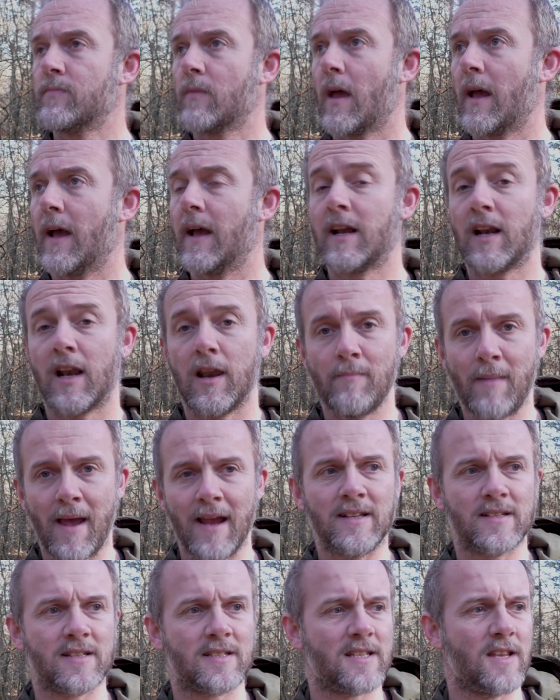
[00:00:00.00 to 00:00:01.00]
uh,
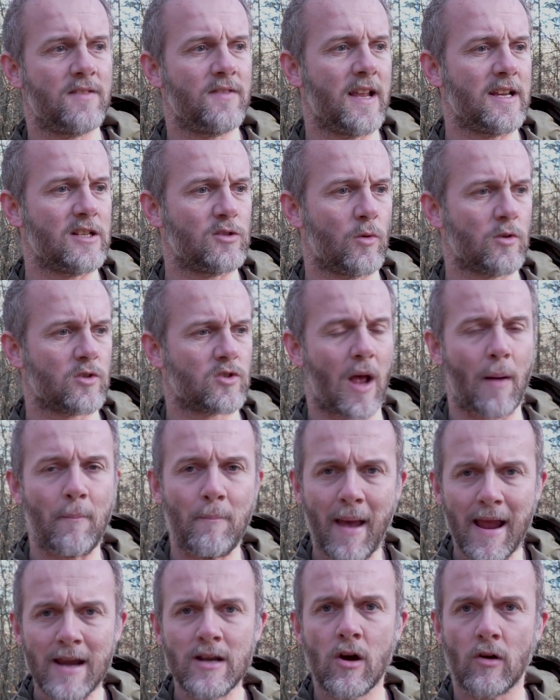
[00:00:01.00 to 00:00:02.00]
clematis in these woods. So I
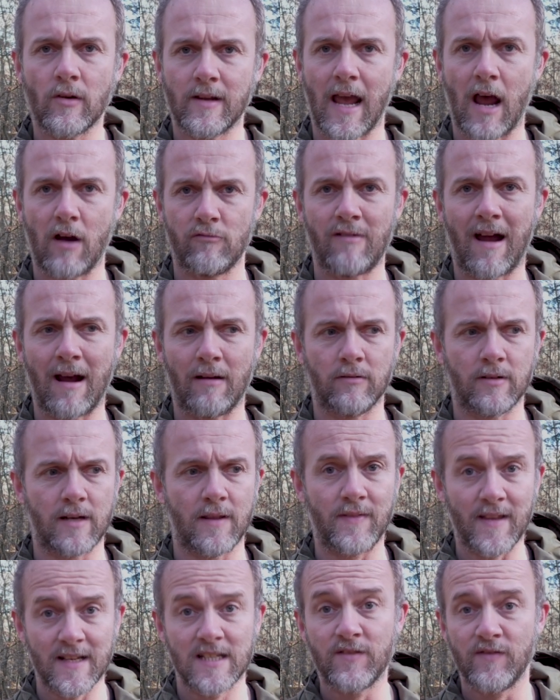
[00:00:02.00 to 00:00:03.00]
may not get around
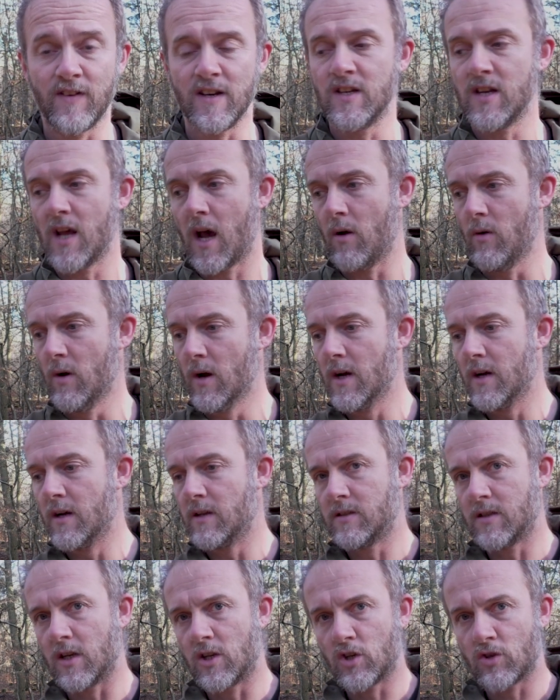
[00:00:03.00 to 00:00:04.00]
in this video
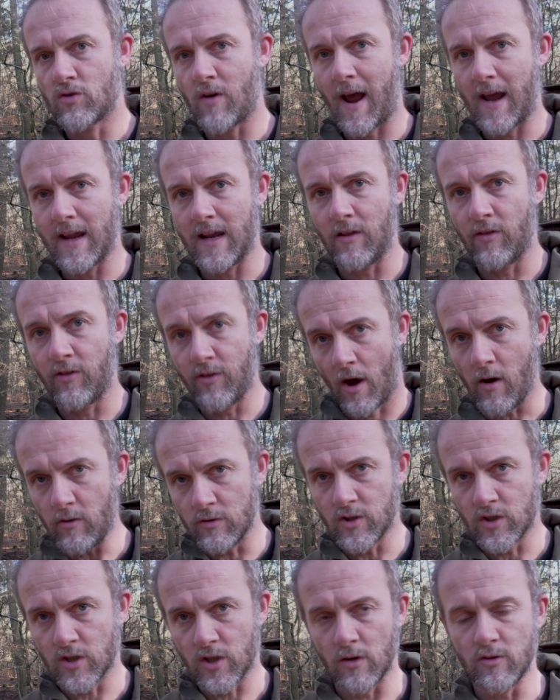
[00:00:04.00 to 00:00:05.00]
to trying
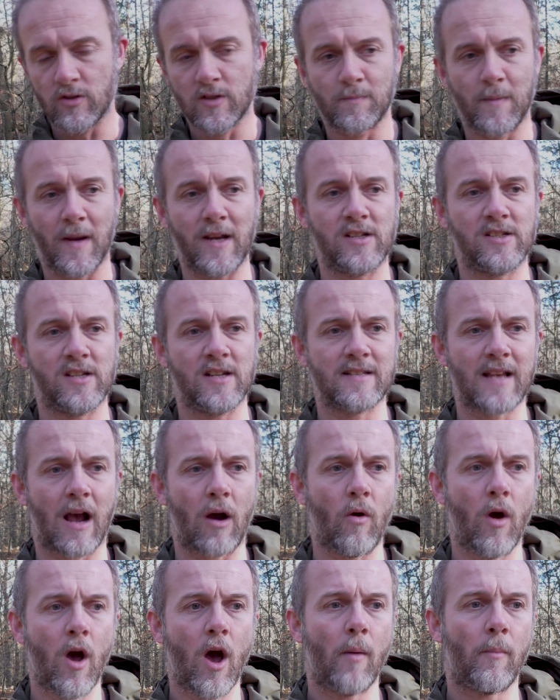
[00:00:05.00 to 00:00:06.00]
those two species
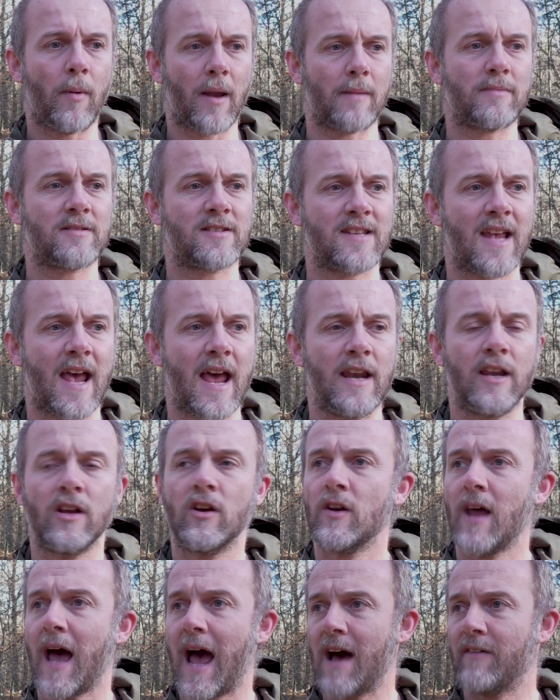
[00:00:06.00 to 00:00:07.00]
out, but I'm certainly
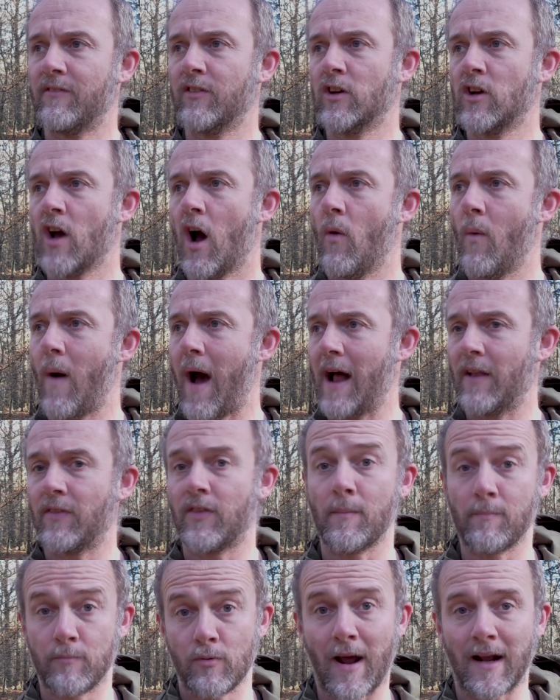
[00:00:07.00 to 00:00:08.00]
going to have a go at
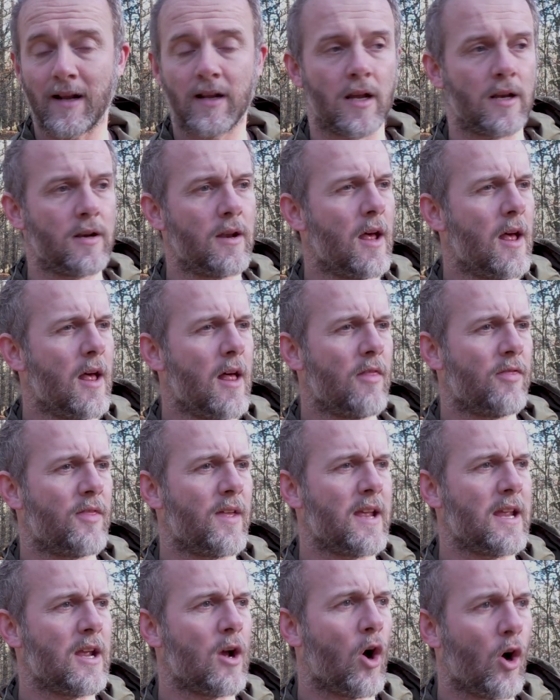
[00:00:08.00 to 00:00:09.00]
the bracken,
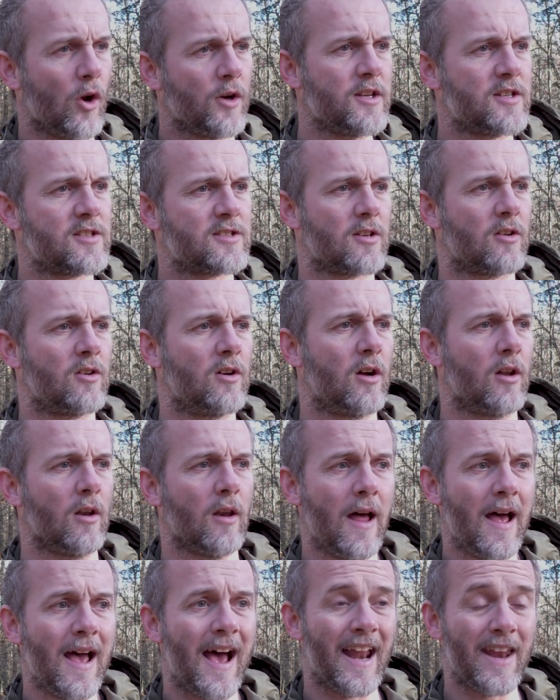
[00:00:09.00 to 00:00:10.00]
the
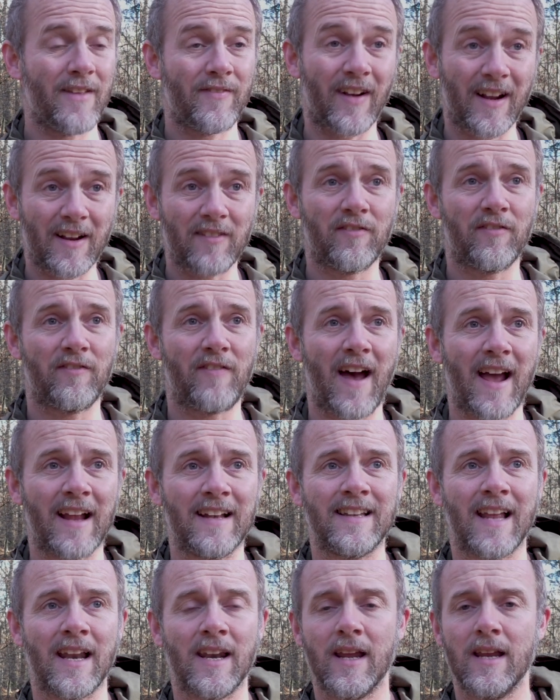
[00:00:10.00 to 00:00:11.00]
honeysuckle, and if I can
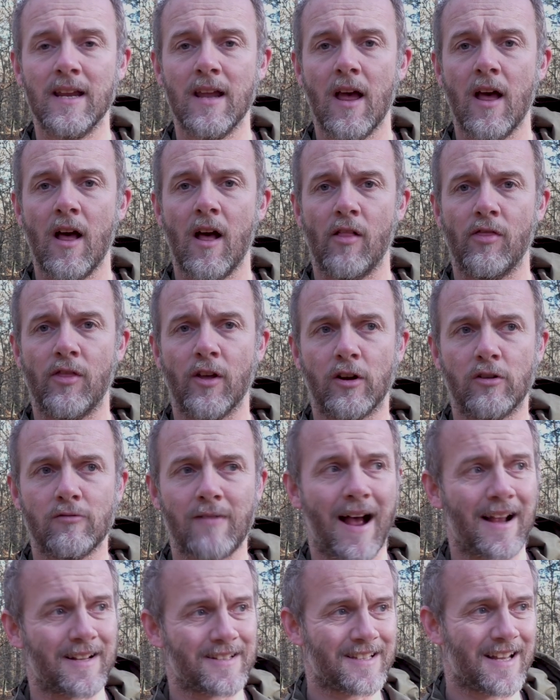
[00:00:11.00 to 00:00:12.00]
find any, the
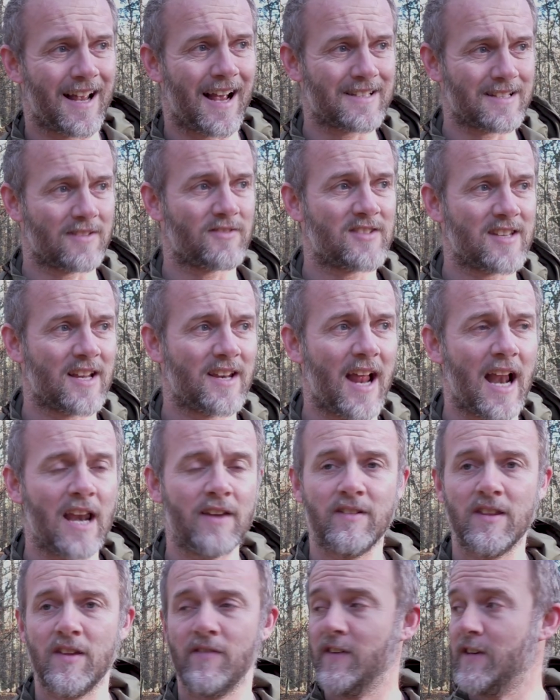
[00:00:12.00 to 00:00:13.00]
grass. As I've said
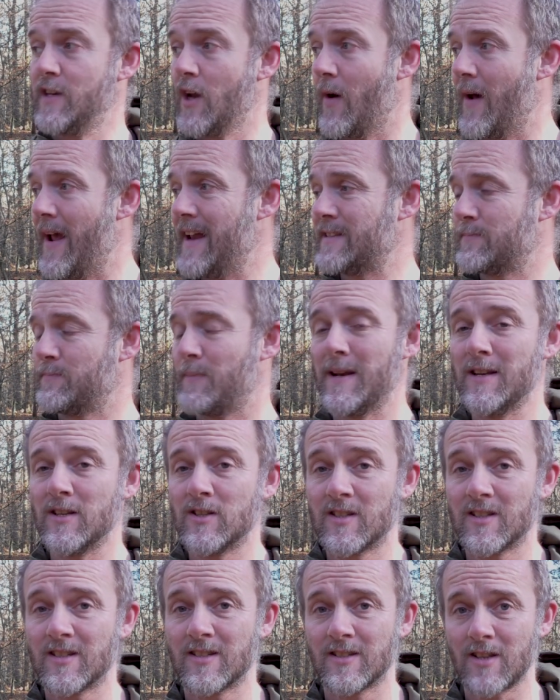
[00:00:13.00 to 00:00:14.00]
earlier in the video, it's been
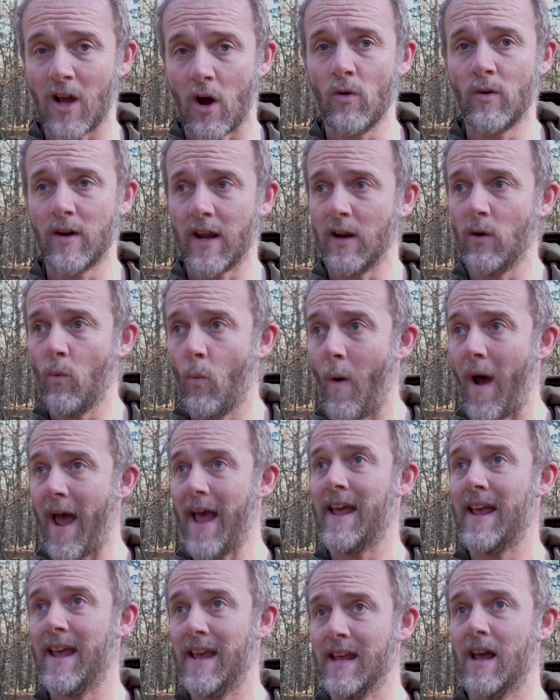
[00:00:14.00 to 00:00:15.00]
soaking
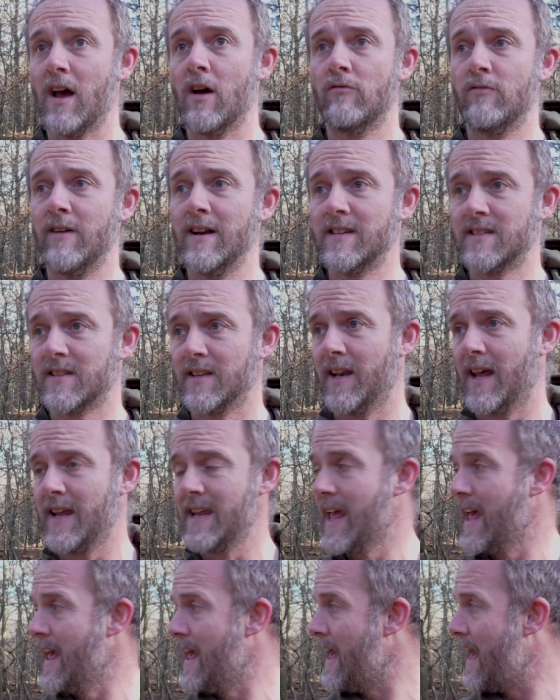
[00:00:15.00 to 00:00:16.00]
wet here
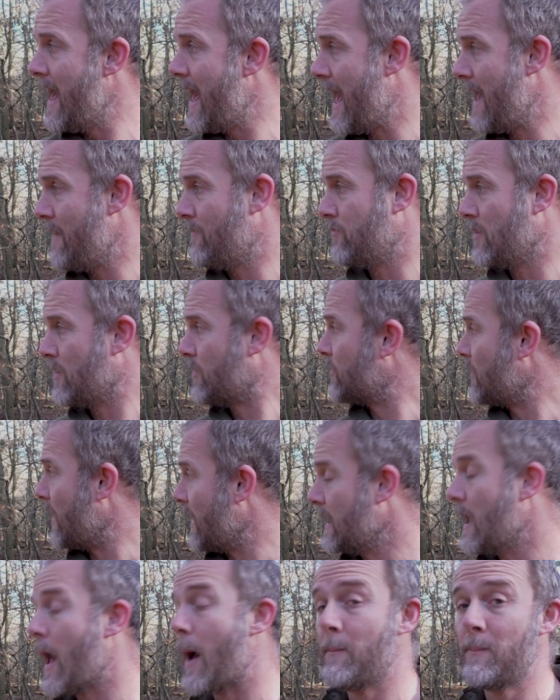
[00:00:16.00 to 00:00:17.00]
recently.
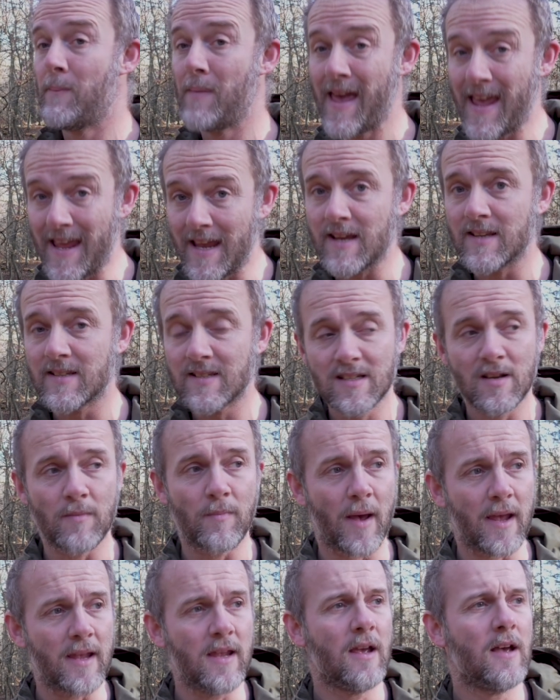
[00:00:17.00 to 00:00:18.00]
Everything appears to
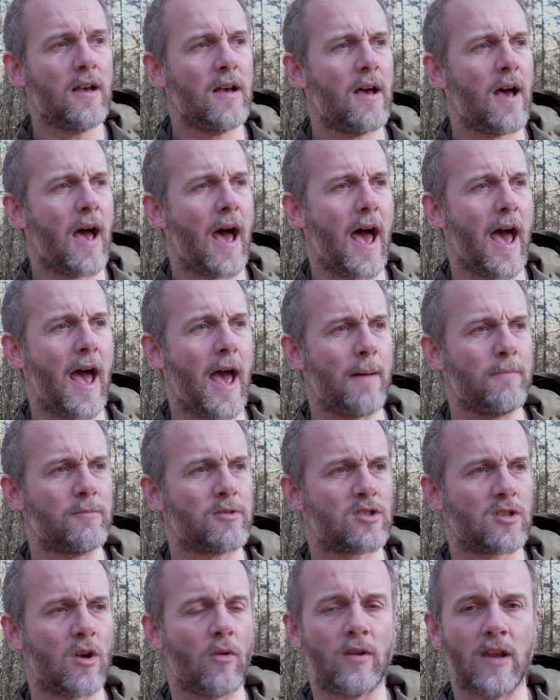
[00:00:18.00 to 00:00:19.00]
be um,
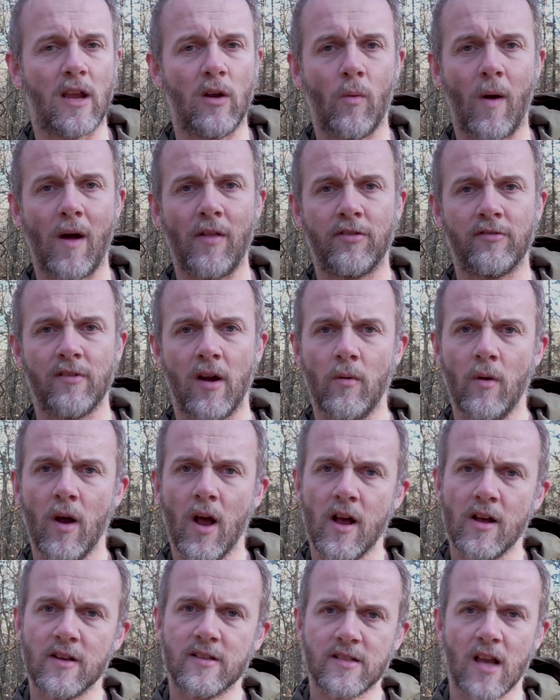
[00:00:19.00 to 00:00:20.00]
soaking wet through.
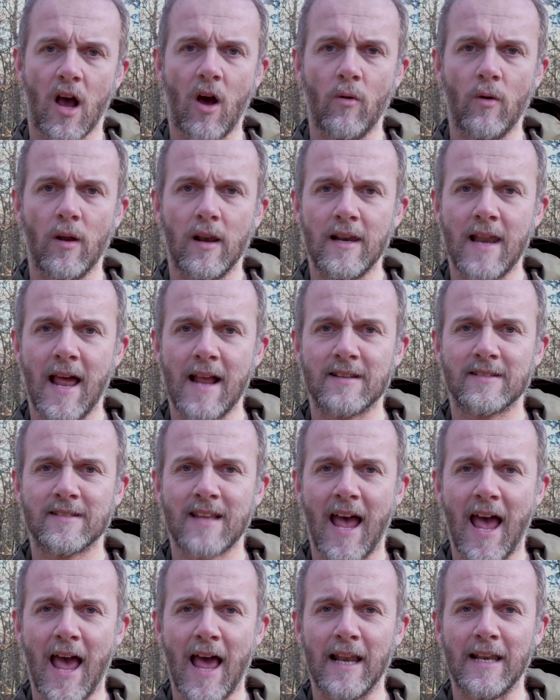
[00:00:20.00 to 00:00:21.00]
So let's,
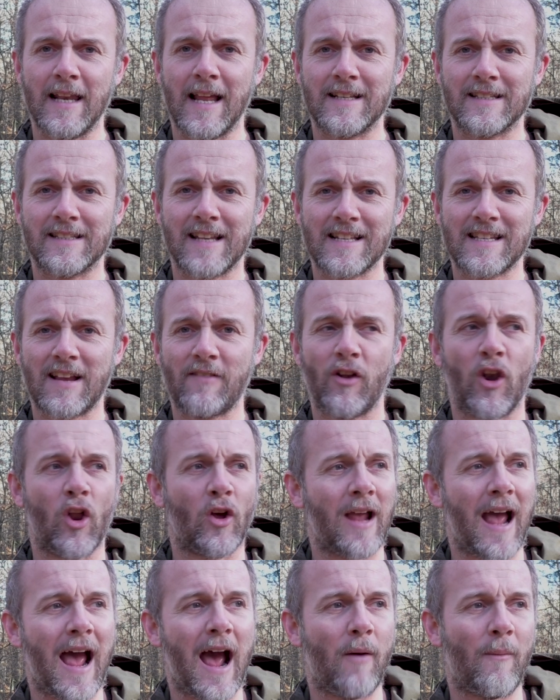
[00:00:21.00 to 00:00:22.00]
uh, let's, let's have a
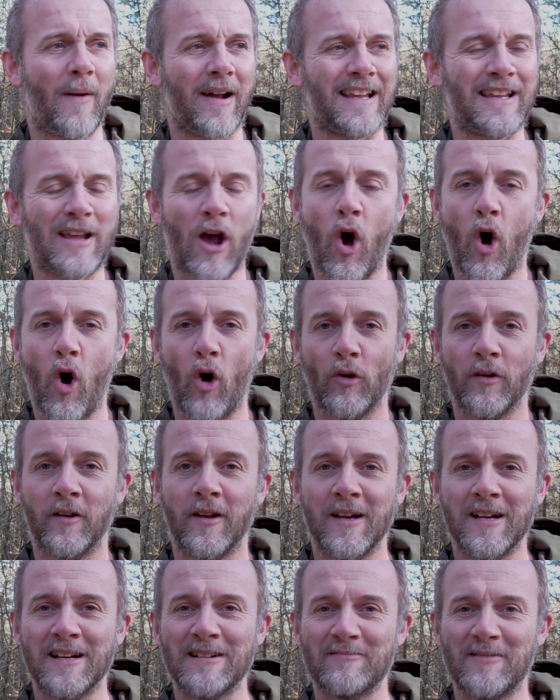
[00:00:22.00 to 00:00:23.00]
look at how I get on
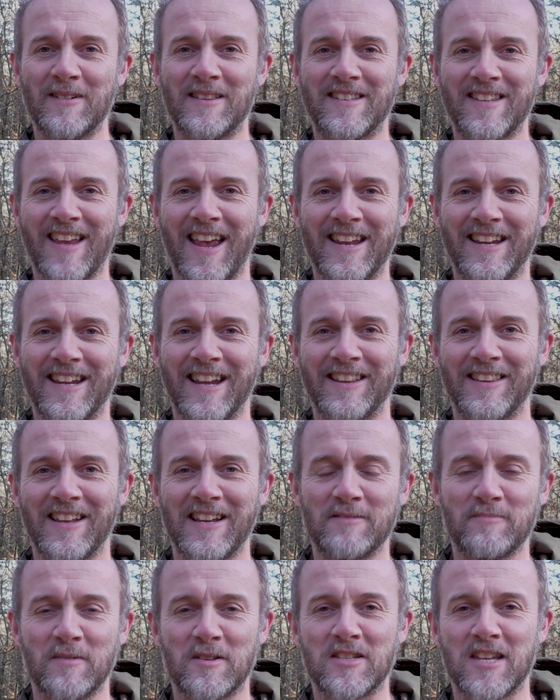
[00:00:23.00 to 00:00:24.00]
with taking
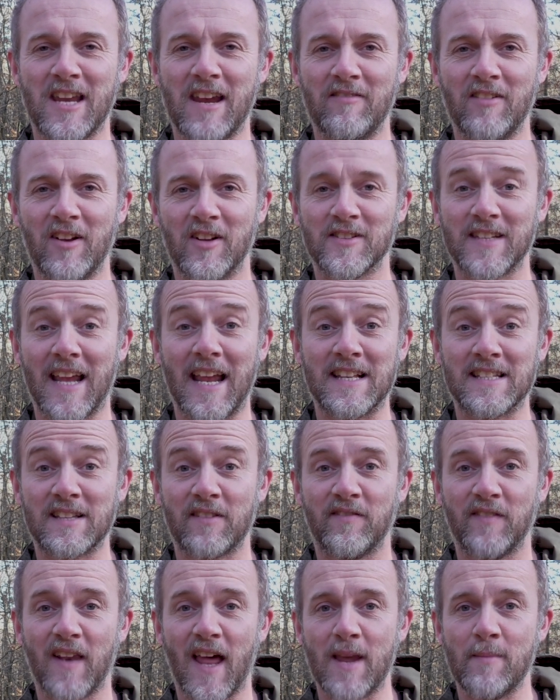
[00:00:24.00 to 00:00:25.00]
these materials into
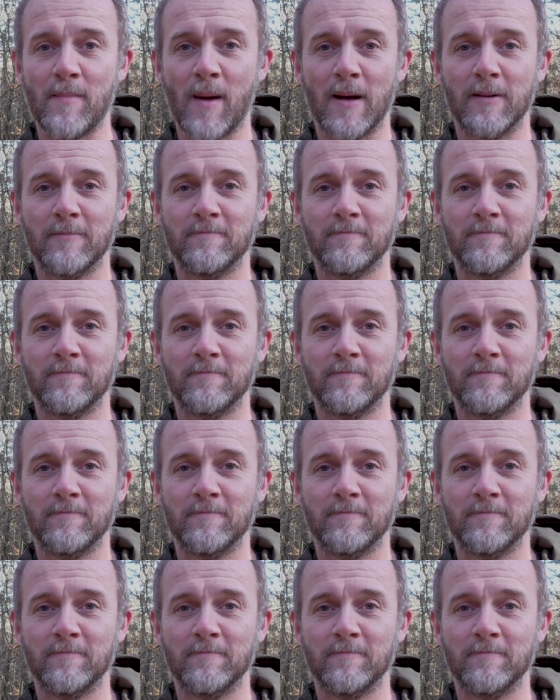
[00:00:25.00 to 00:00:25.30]
flame.